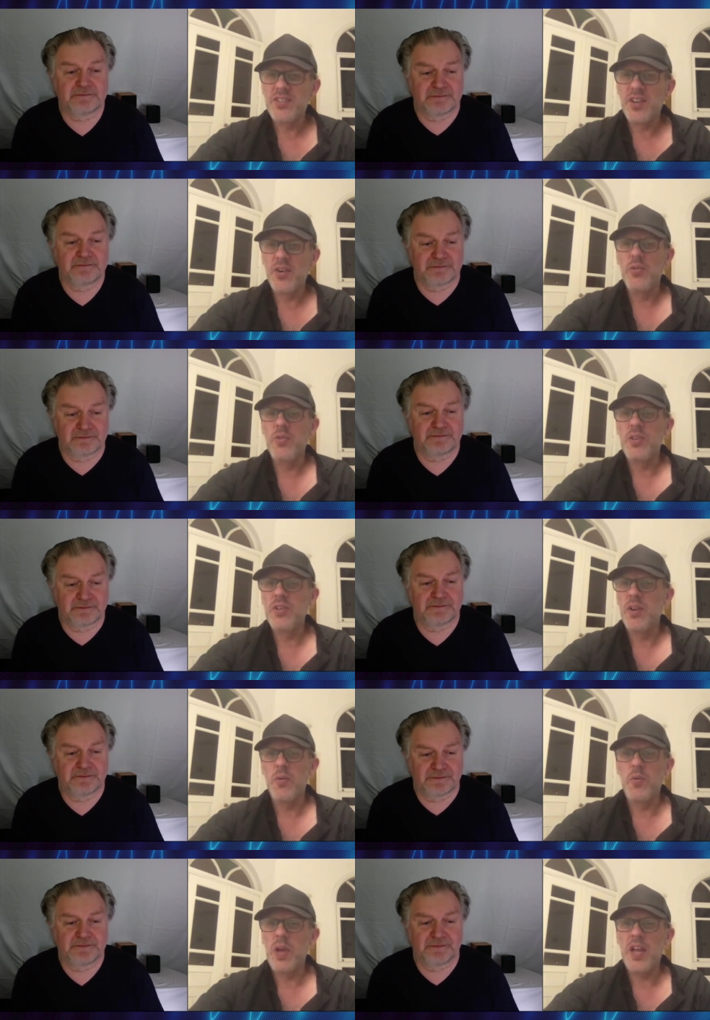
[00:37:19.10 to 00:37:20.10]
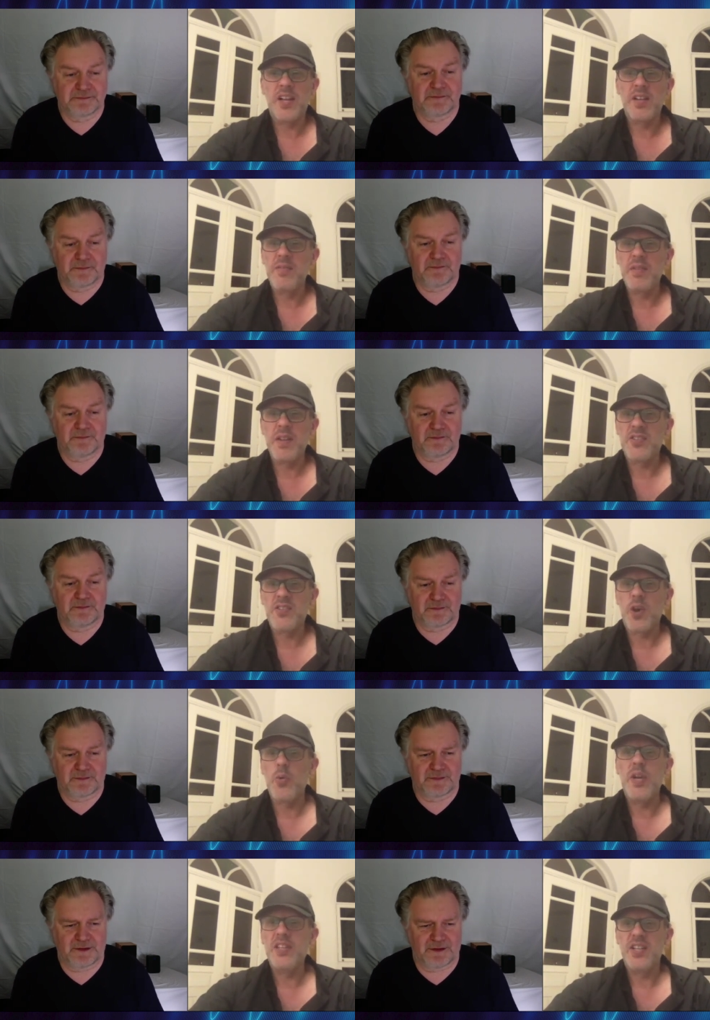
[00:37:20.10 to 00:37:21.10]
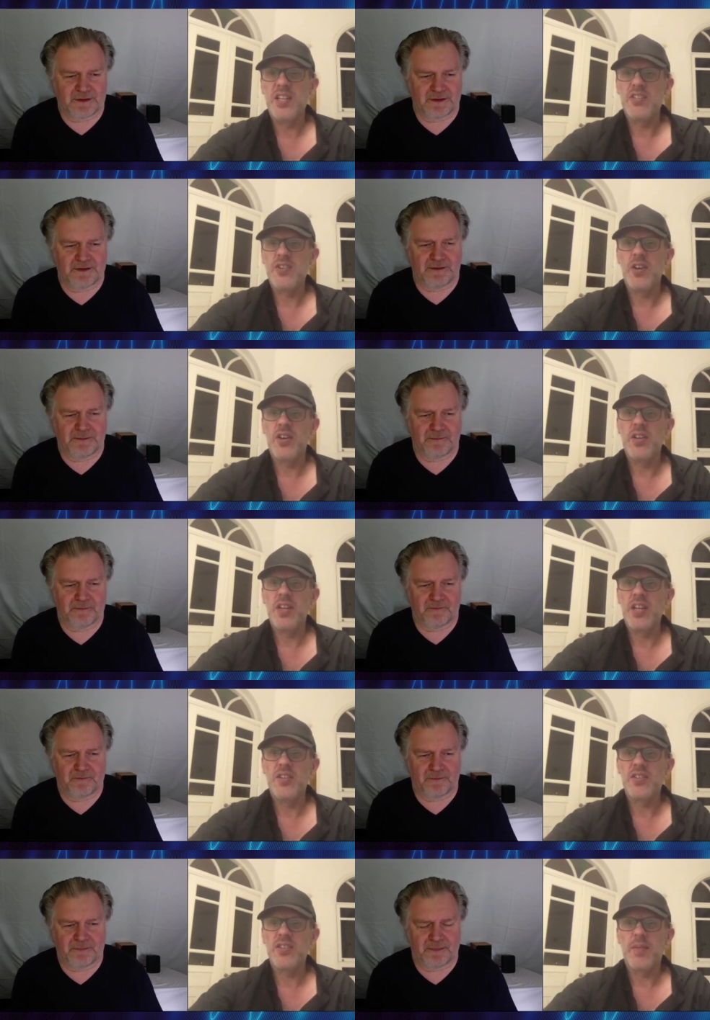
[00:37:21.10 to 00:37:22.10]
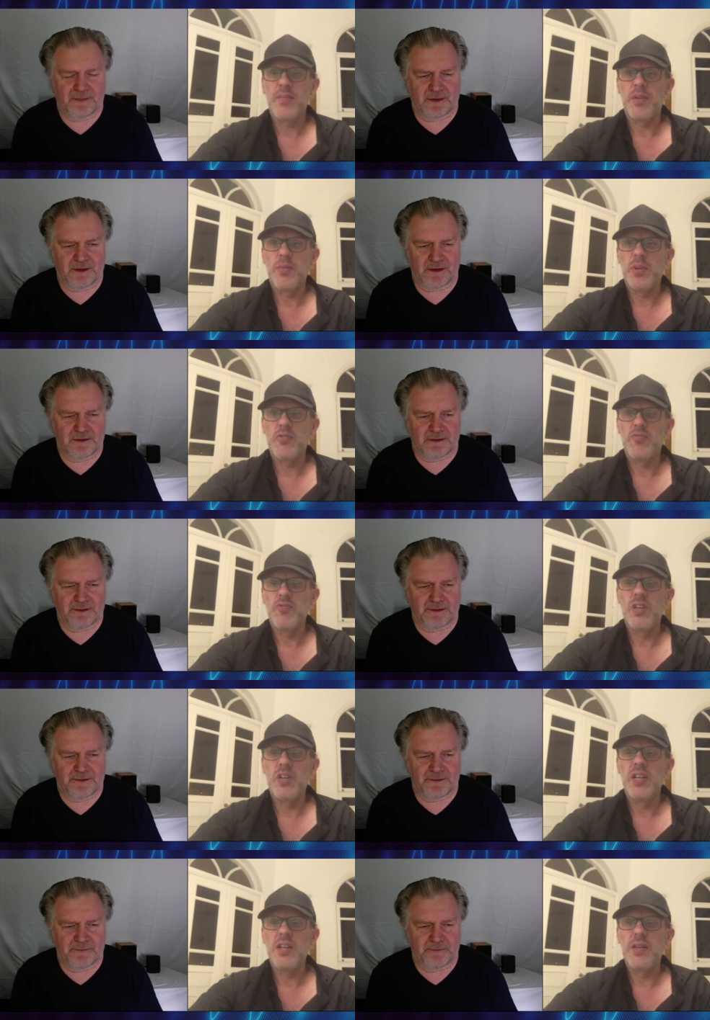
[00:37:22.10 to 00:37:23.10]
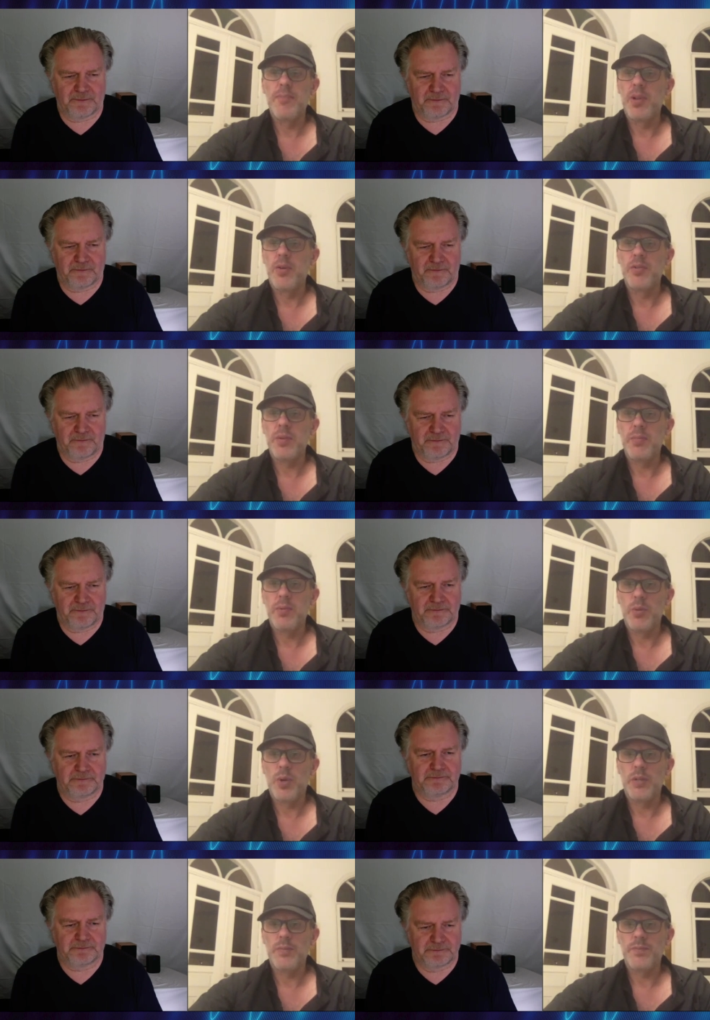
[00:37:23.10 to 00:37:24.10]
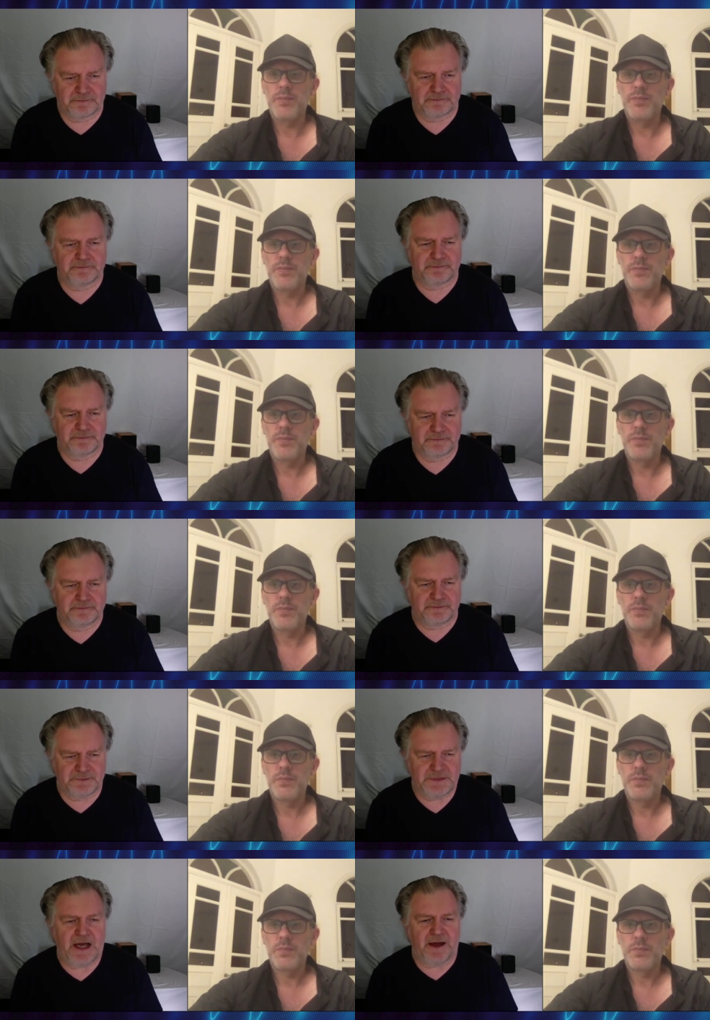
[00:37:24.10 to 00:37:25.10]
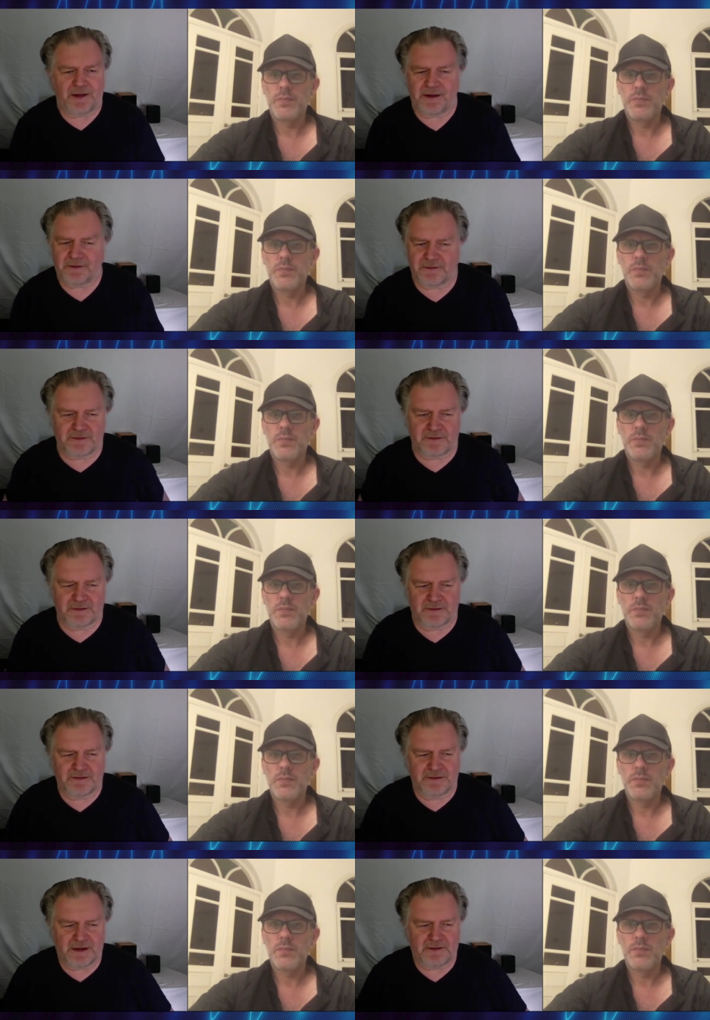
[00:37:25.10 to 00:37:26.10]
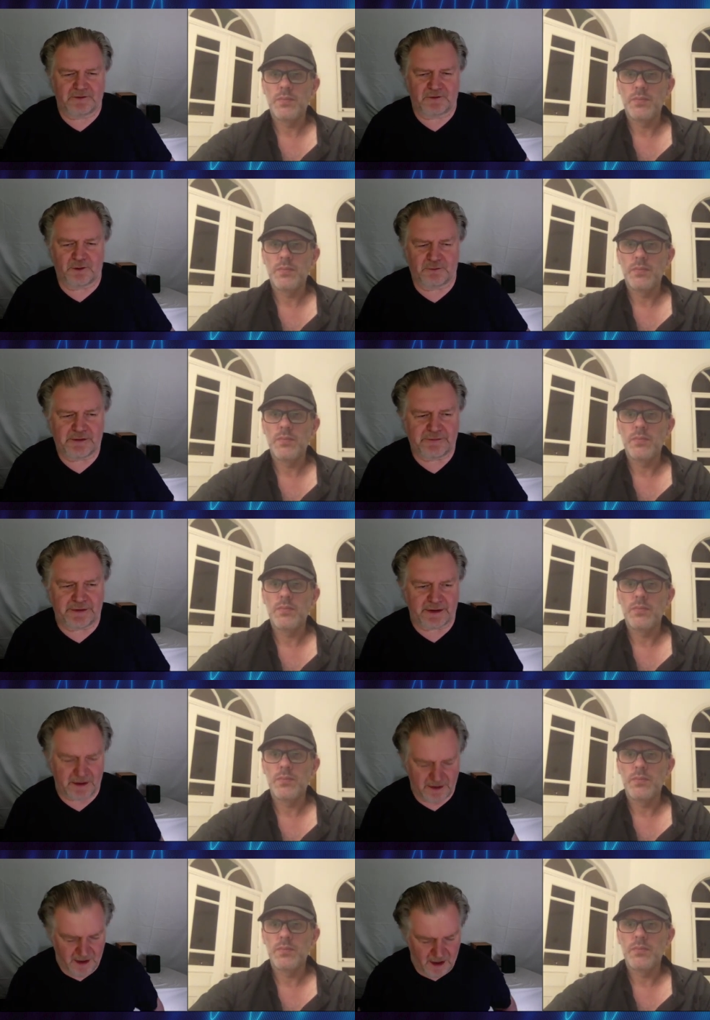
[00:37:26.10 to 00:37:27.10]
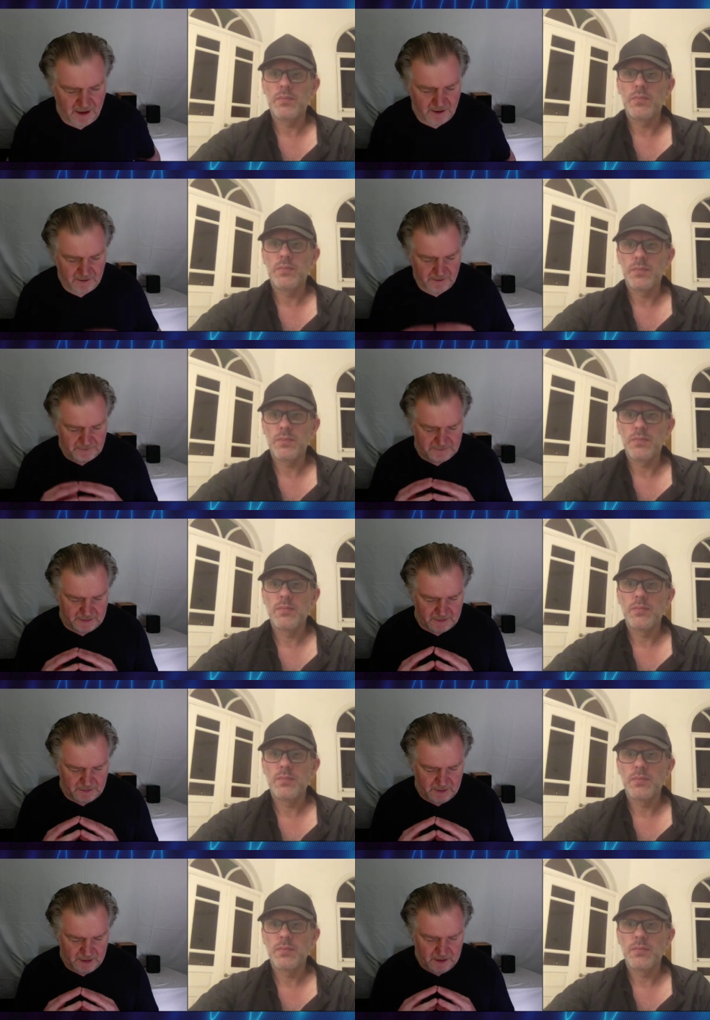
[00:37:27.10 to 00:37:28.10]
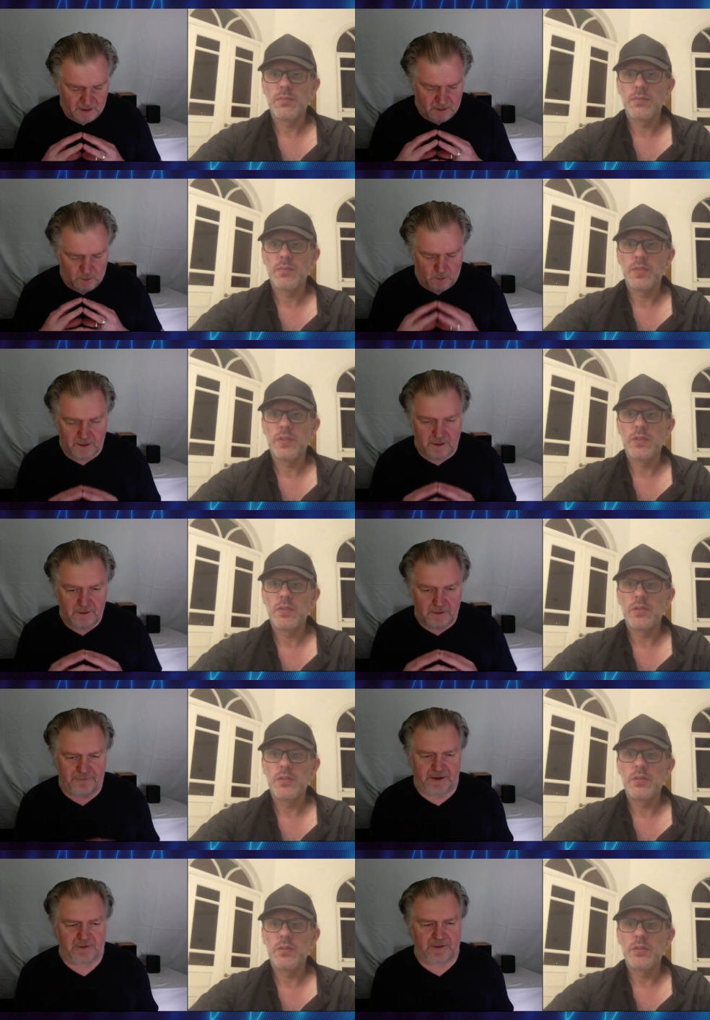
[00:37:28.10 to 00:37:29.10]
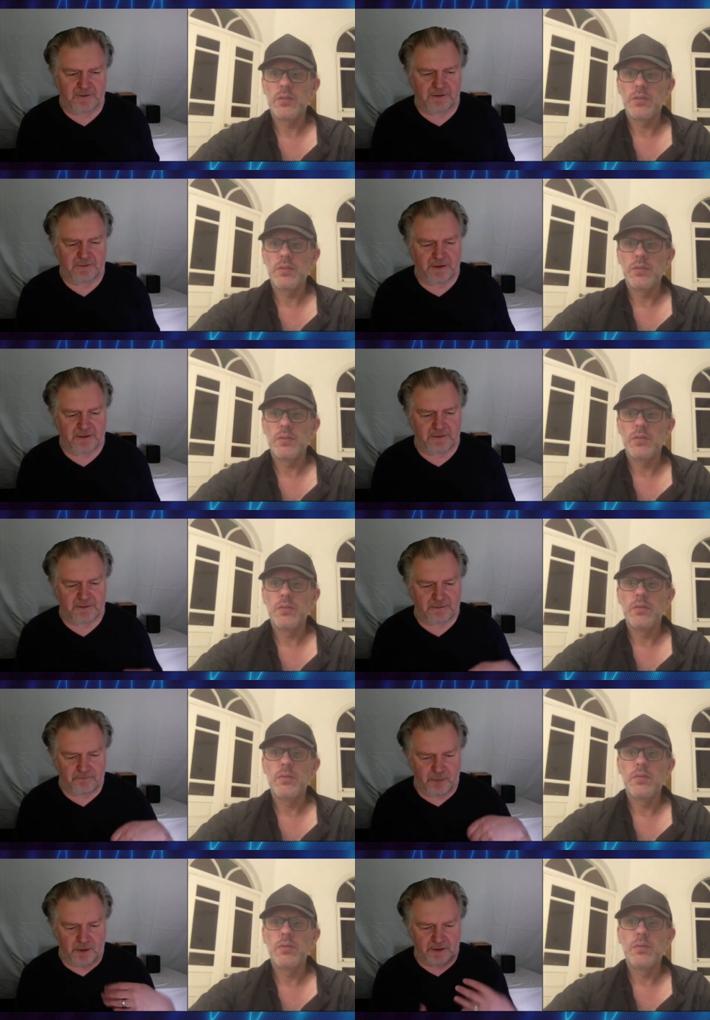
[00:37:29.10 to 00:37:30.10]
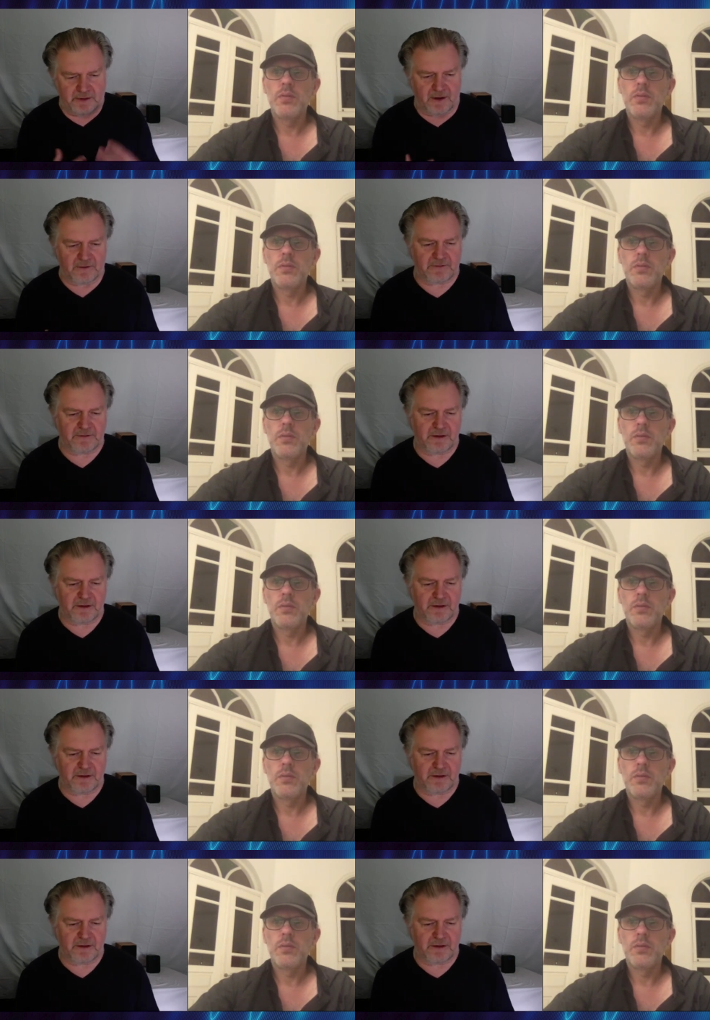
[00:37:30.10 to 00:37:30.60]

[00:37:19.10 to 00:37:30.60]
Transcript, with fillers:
Speaker 1: So you know it can so easily turn into something which really blows people away.
Speaker 2: Yeah, that's that's terrific. So one of the features of this podcast